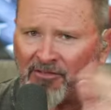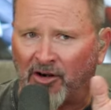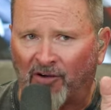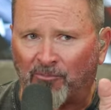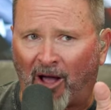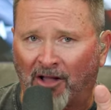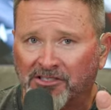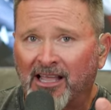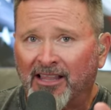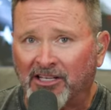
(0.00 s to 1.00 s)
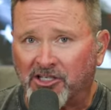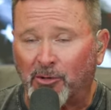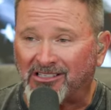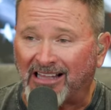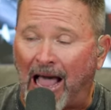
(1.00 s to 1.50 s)
of the Nerf balls that she
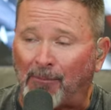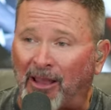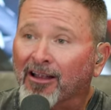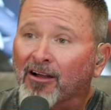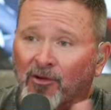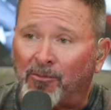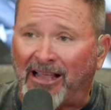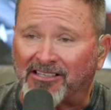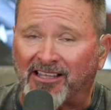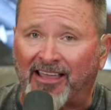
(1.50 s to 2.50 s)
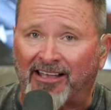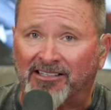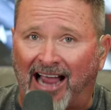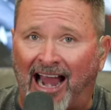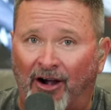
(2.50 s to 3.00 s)
was lobbing for basically the
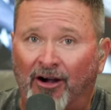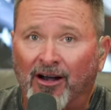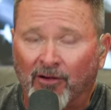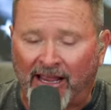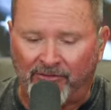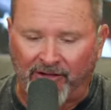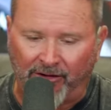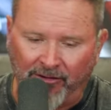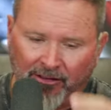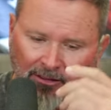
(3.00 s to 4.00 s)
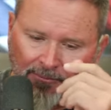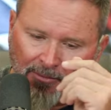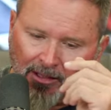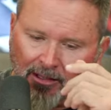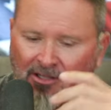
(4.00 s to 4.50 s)
entire interview.
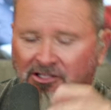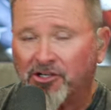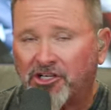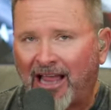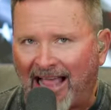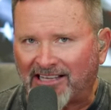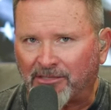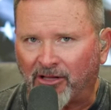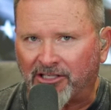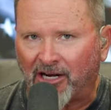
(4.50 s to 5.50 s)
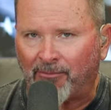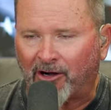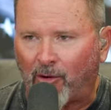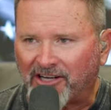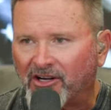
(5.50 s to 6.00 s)
But so she asked him a legitimate
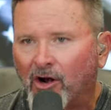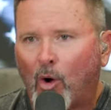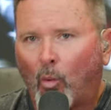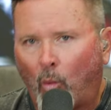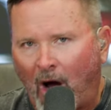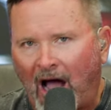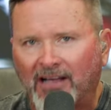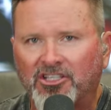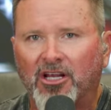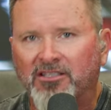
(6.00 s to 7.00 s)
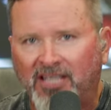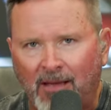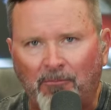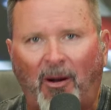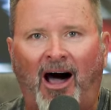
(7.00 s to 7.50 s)
question. Watch
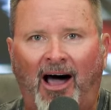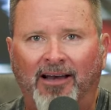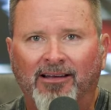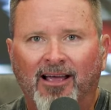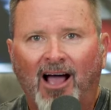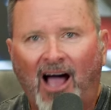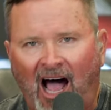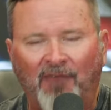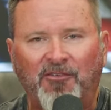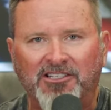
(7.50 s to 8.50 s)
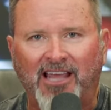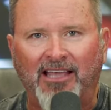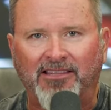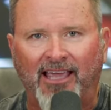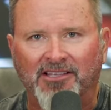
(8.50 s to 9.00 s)
Tim
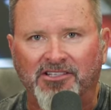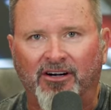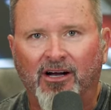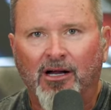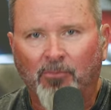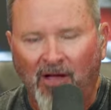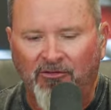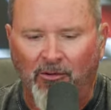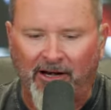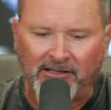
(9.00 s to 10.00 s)
obfuscate the answer. Play for me,